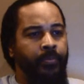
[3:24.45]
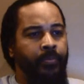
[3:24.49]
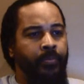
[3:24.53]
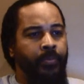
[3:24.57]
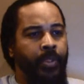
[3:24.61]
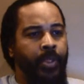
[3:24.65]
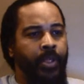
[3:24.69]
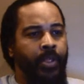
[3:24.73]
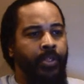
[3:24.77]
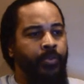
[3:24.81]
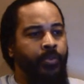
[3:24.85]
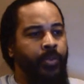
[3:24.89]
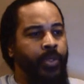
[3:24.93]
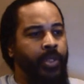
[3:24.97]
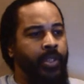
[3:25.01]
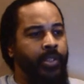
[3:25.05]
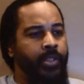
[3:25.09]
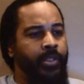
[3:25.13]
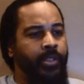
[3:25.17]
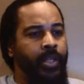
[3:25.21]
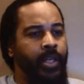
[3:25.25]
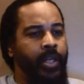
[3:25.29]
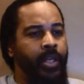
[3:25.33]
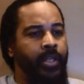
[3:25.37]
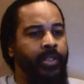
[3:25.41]
because when it
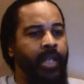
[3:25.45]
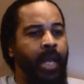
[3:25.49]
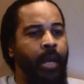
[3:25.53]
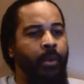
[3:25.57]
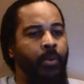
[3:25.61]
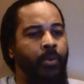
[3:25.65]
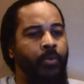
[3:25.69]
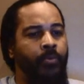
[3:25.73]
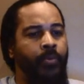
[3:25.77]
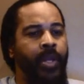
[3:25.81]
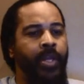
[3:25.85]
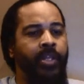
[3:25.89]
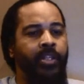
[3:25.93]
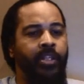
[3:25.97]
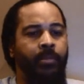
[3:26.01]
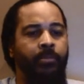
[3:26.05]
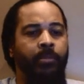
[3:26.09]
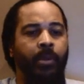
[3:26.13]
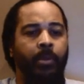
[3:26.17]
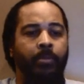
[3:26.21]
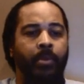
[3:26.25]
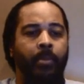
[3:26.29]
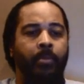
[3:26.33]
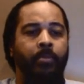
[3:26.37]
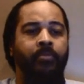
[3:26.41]
says, I will raise them
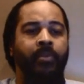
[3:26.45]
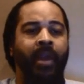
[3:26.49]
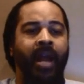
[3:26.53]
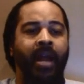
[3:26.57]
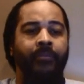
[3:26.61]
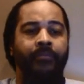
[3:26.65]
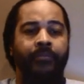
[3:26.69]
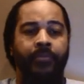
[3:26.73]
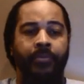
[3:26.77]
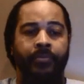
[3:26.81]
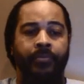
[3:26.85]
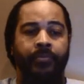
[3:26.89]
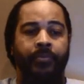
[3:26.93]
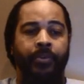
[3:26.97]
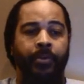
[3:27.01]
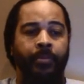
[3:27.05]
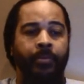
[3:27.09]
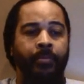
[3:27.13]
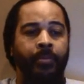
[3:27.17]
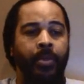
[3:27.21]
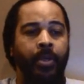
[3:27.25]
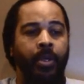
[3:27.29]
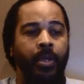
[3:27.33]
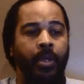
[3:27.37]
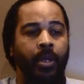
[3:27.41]
up a prophet
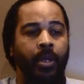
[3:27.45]
from